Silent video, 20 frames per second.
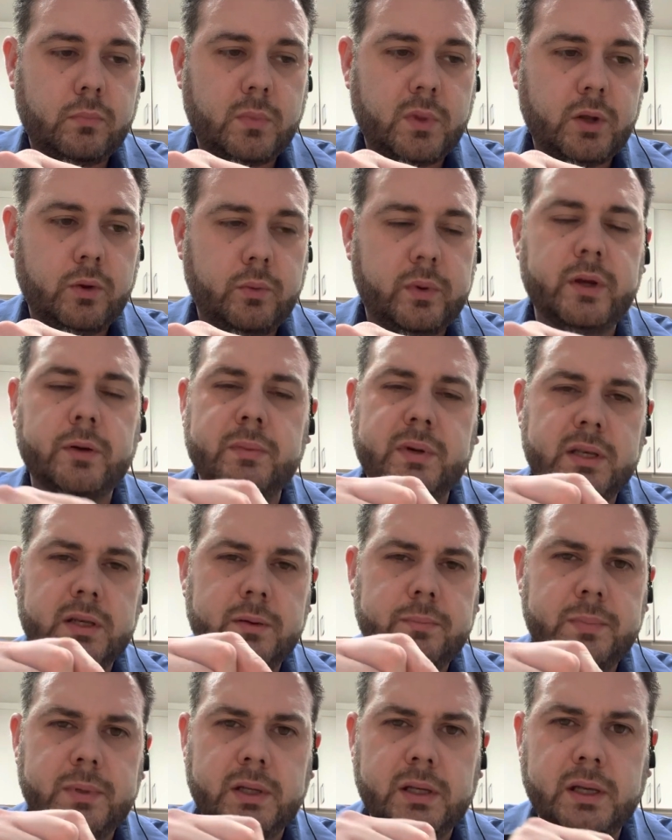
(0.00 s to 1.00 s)
We are
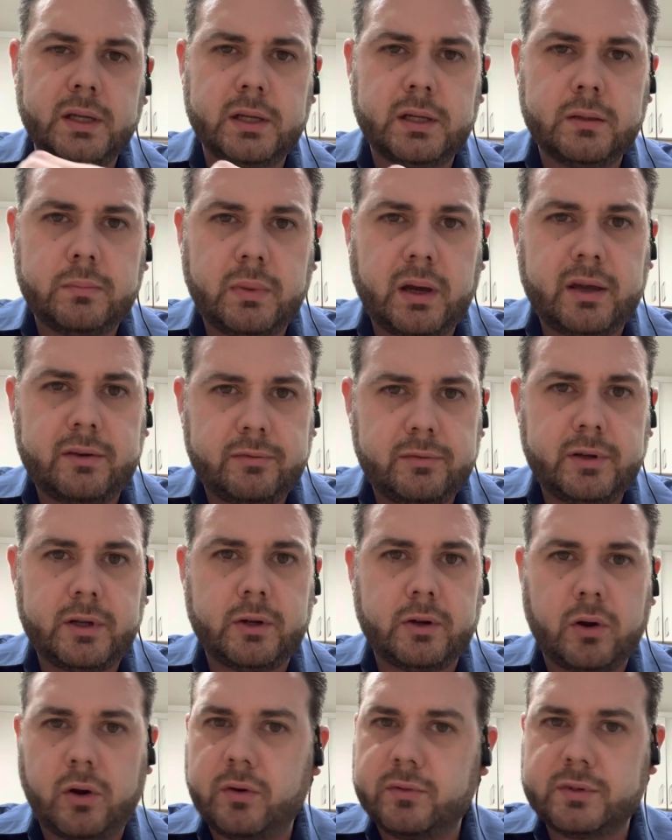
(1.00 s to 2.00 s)
manipulated by
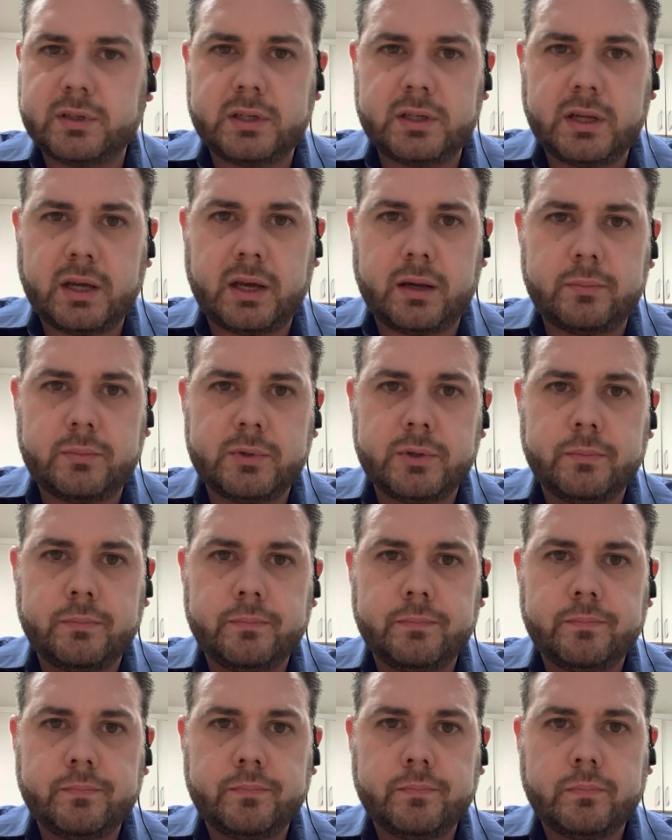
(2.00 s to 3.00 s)
fear oftentimes,
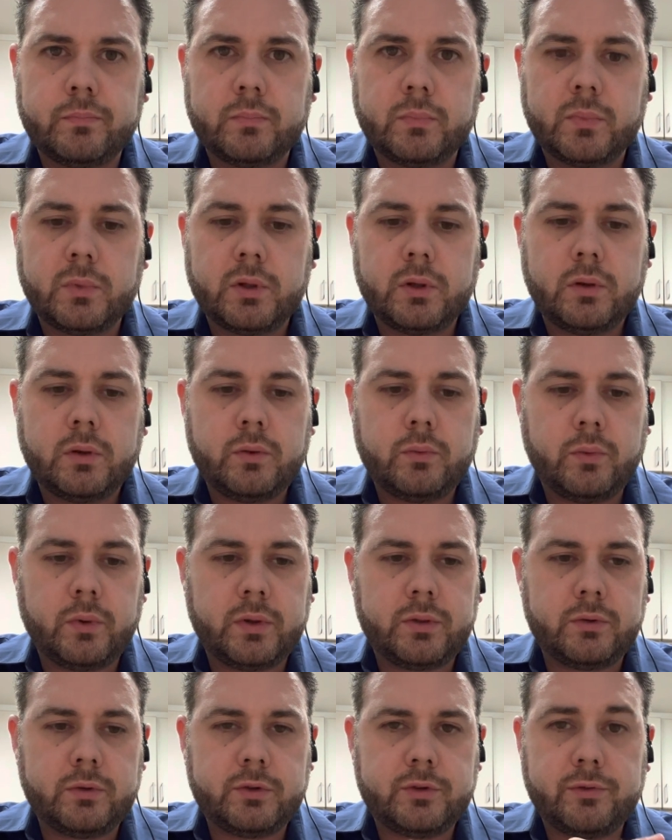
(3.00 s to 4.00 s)

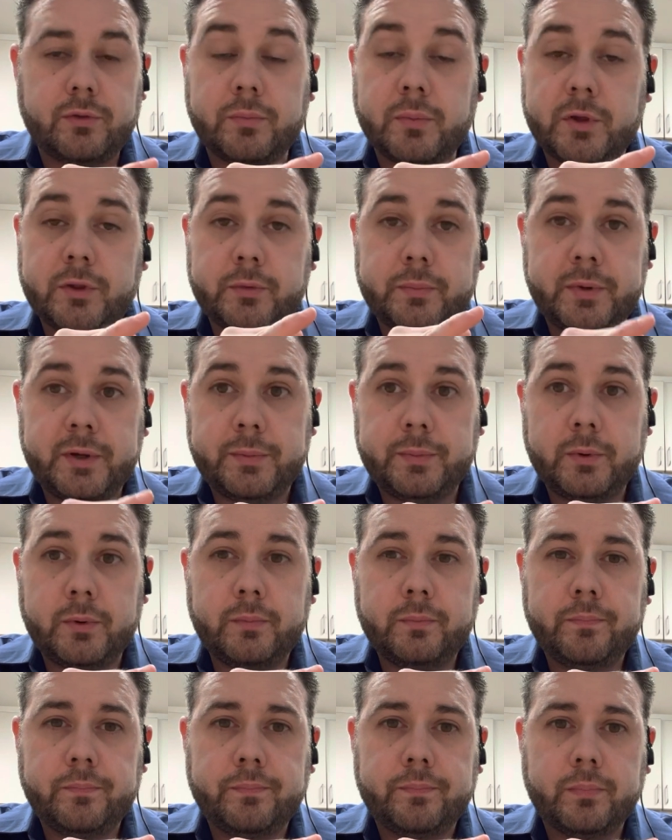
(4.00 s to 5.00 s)
whether it's from other people,
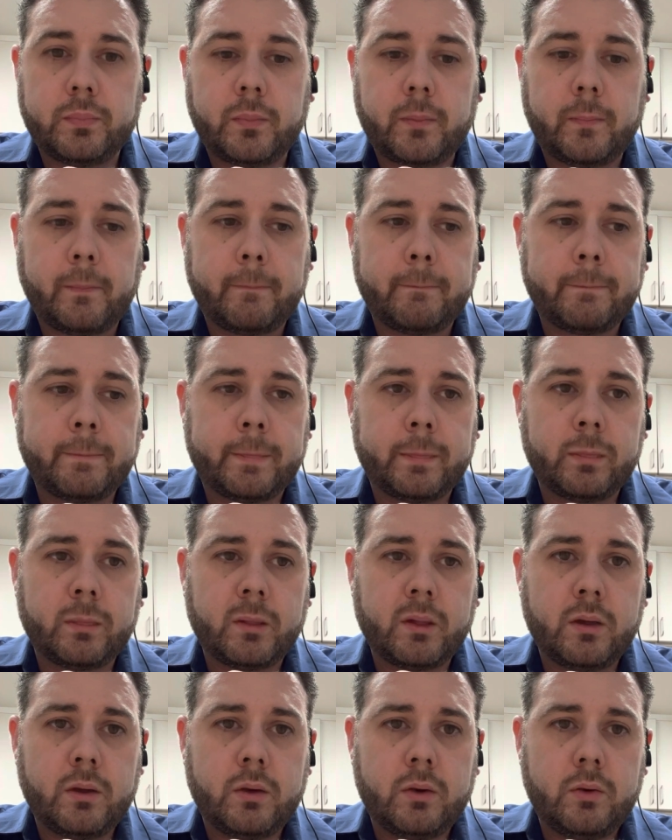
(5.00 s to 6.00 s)

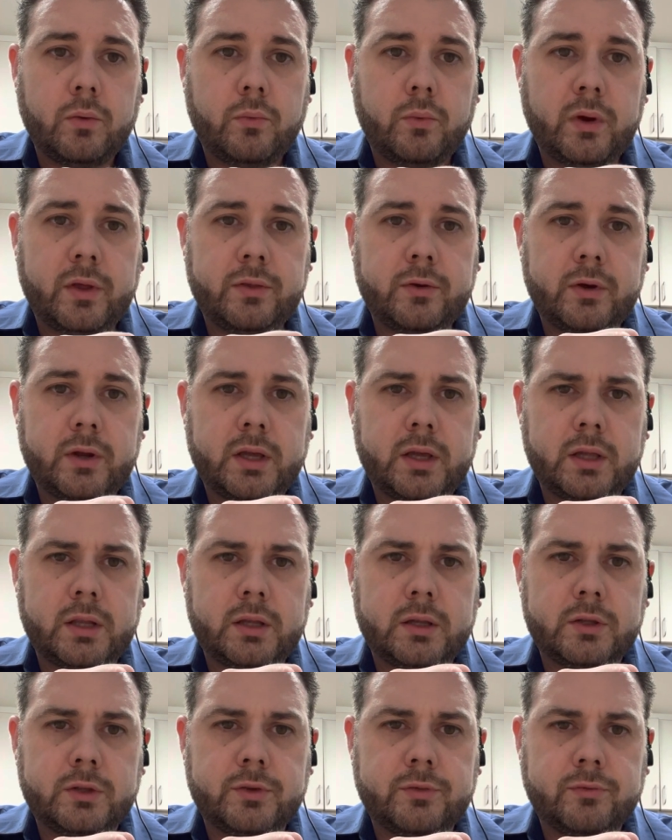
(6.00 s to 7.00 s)
whether it
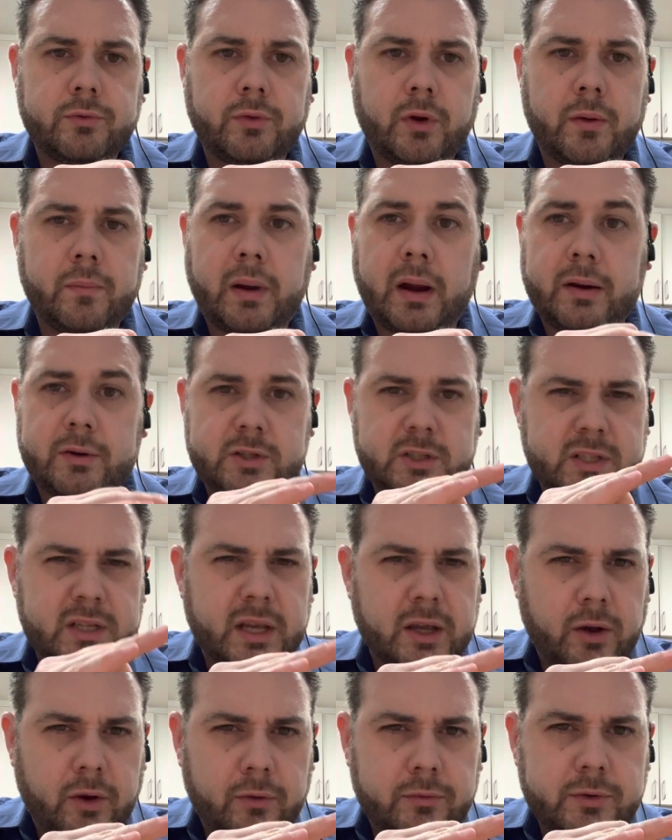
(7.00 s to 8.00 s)
is from
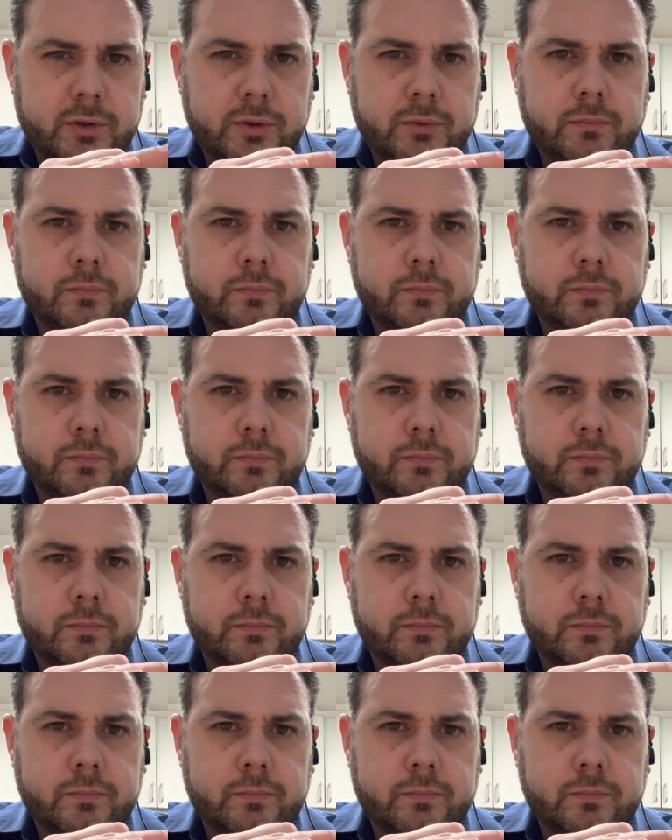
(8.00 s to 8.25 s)
ourselves,